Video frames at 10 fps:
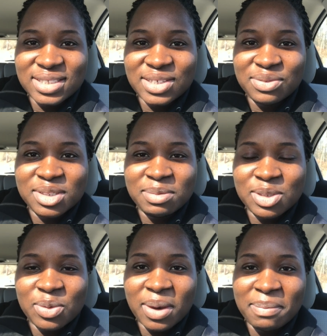difference
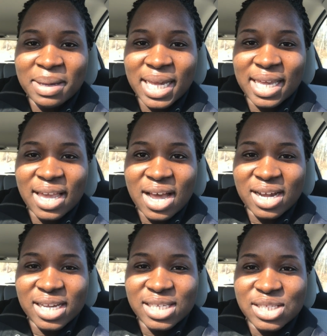between buying
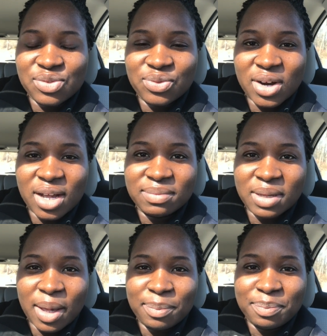ice from
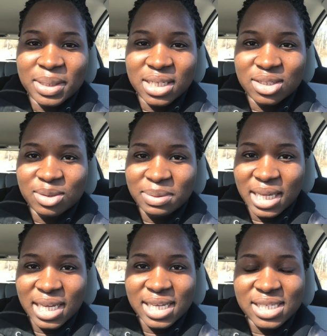a beer
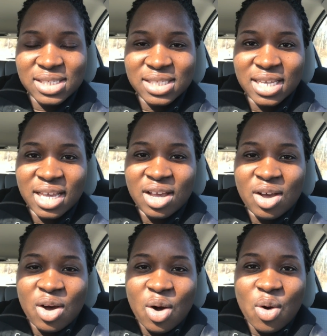place
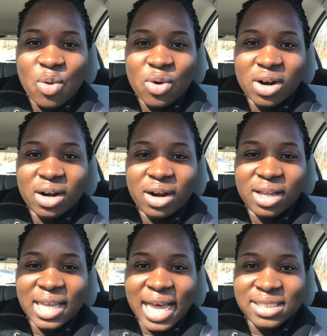or a
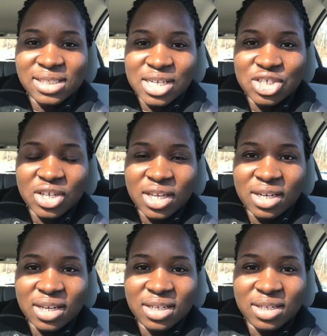gas
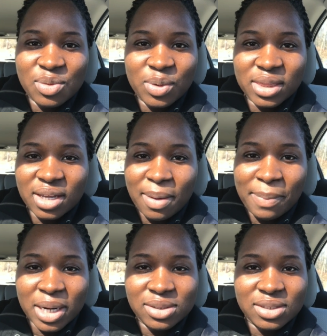station, what the
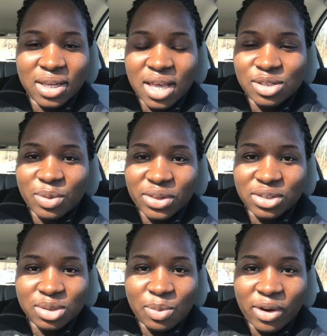comparison is, whether
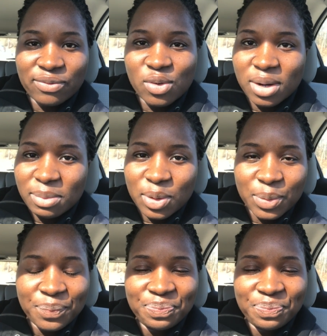it's more affordable